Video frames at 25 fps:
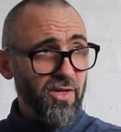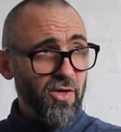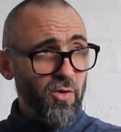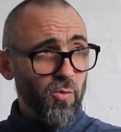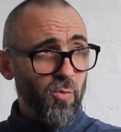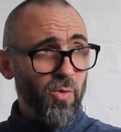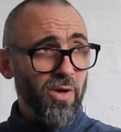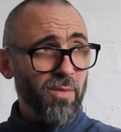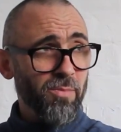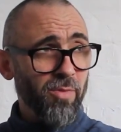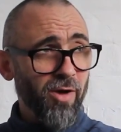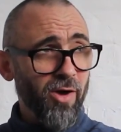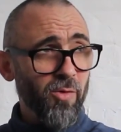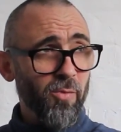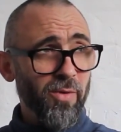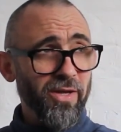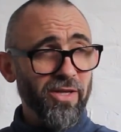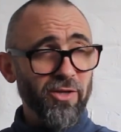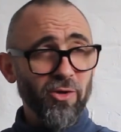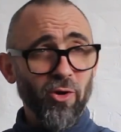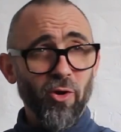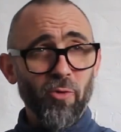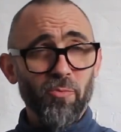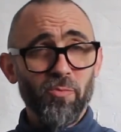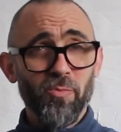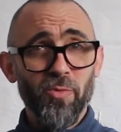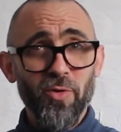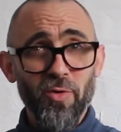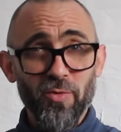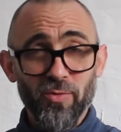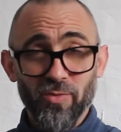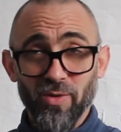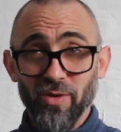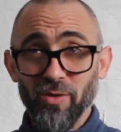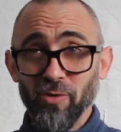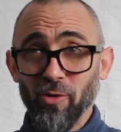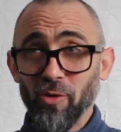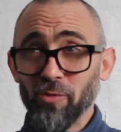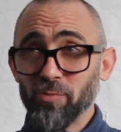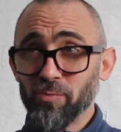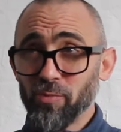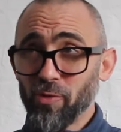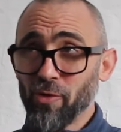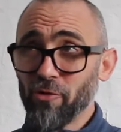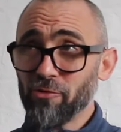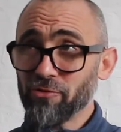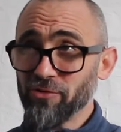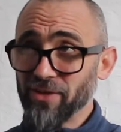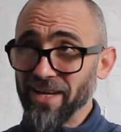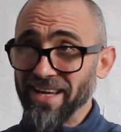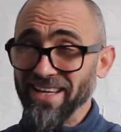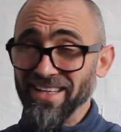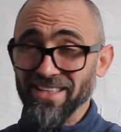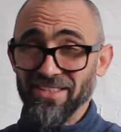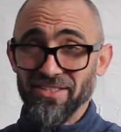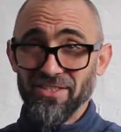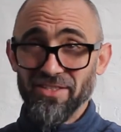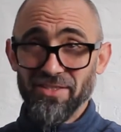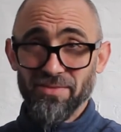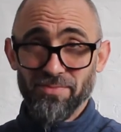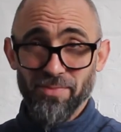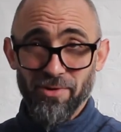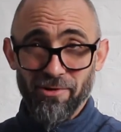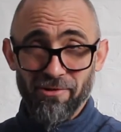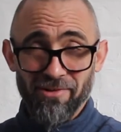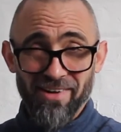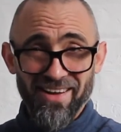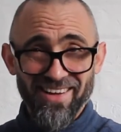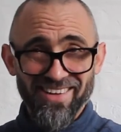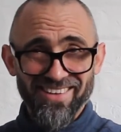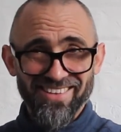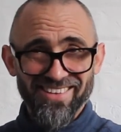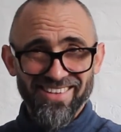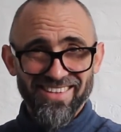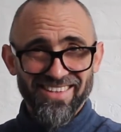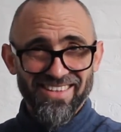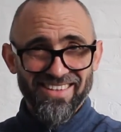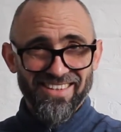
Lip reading: whereby when God moves and God pours out His Spirit,